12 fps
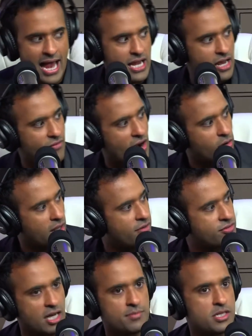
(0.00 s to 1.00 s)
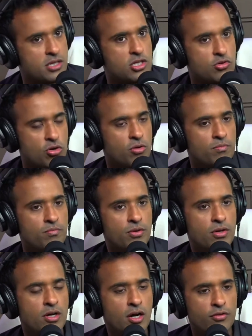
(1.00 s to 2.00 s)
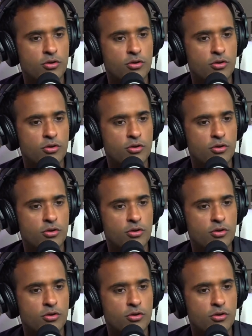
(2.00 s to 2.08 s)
any of our lifetimes in this room, of